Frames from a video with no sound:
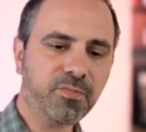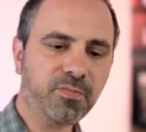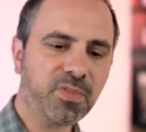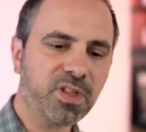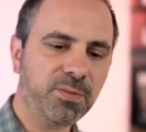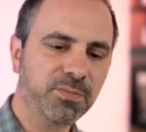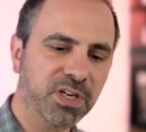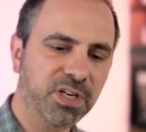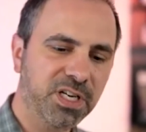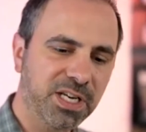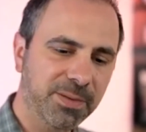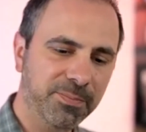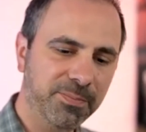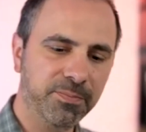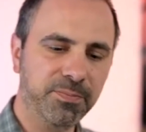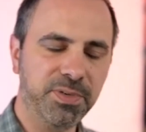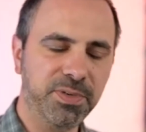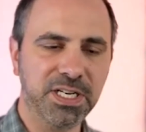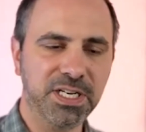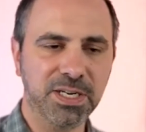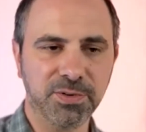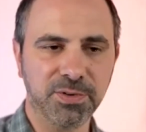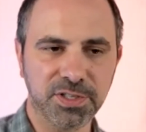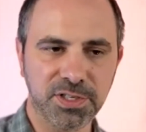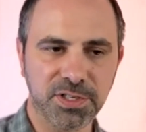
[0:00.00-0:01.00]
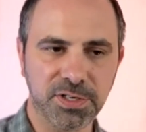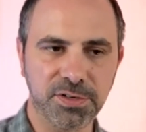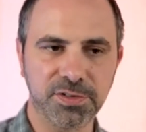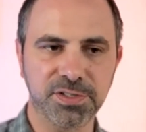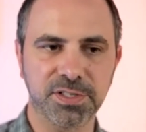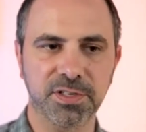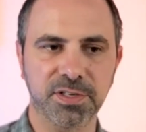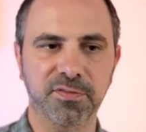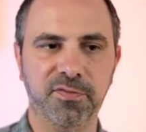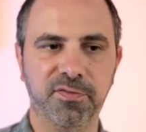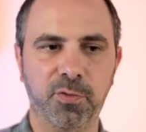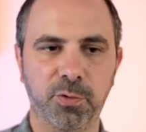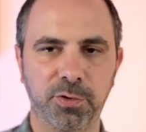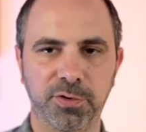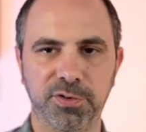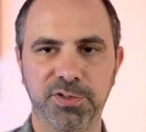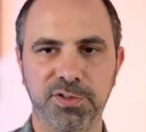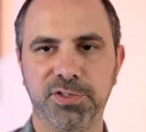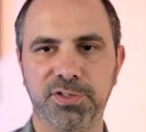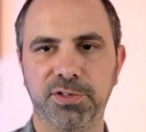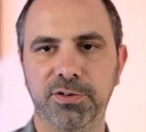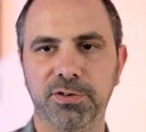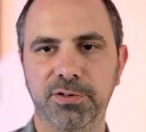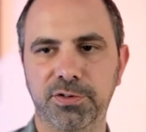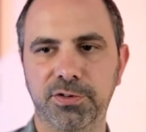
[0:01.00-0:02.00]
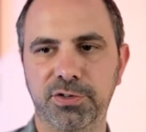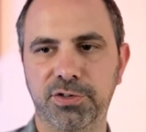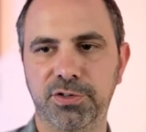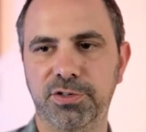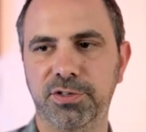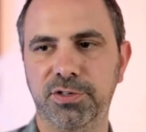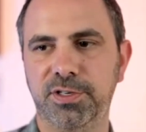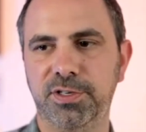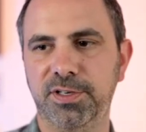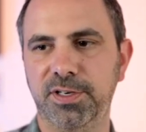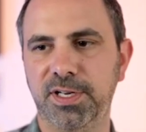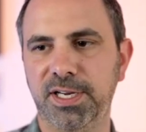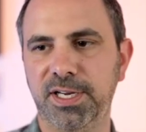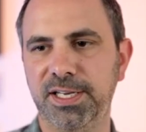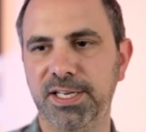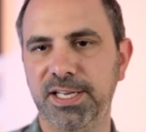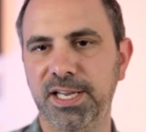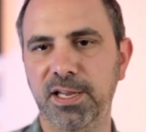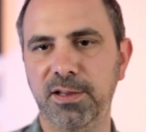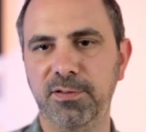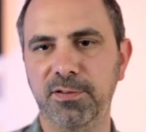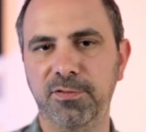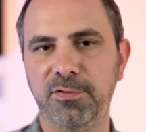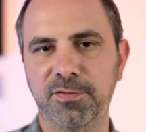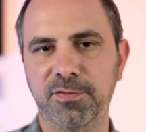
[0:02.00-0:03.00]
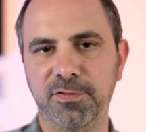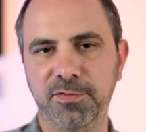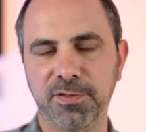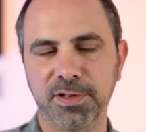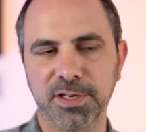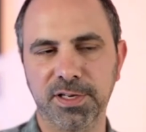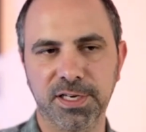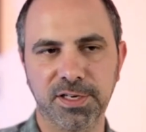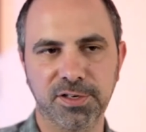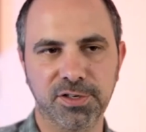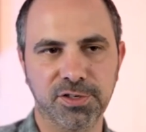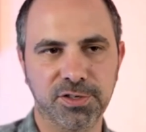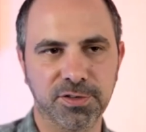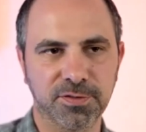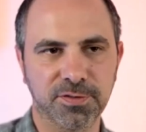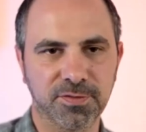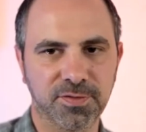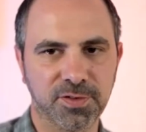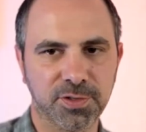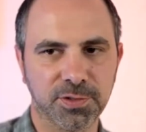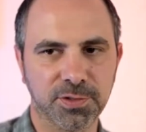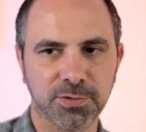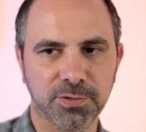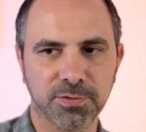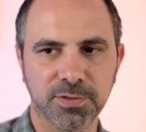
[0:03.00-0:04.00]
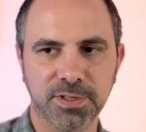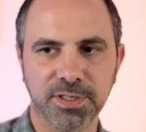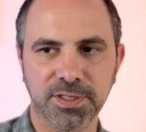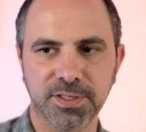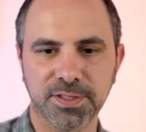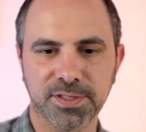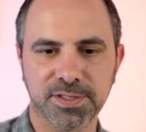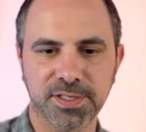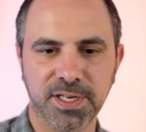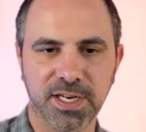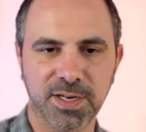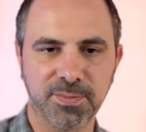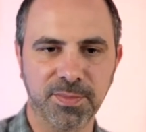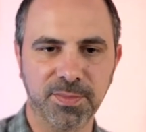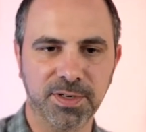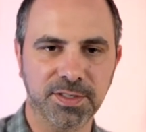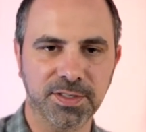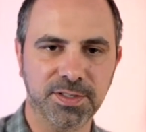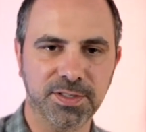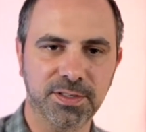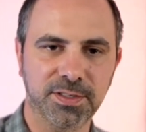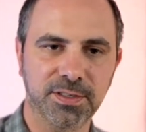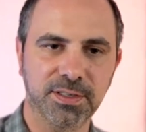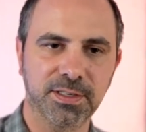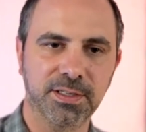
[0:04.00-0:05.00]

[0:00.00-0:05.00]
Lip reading: but being able to use it for search. And I gave each of you an assignment.